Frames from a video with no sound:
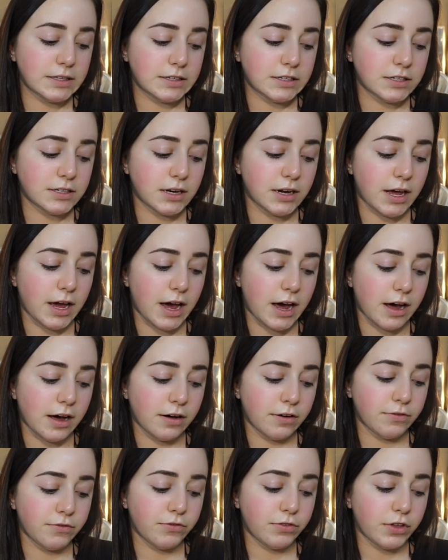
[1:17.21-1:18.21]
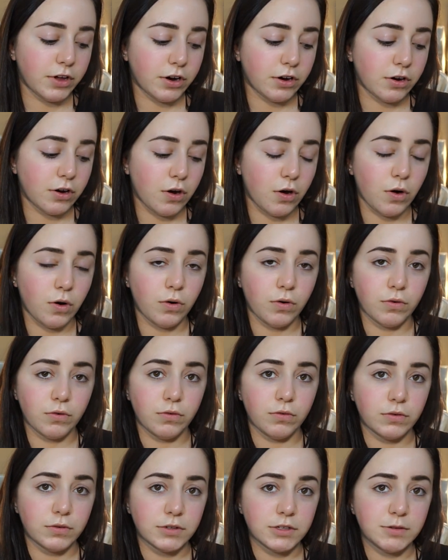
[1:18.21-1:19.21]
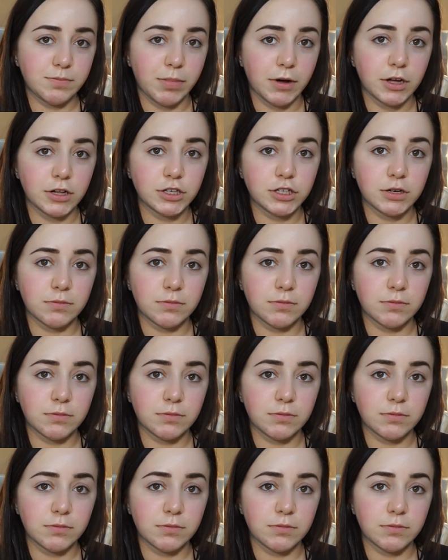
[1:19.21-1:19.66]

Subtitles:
doesn't have their own sponge.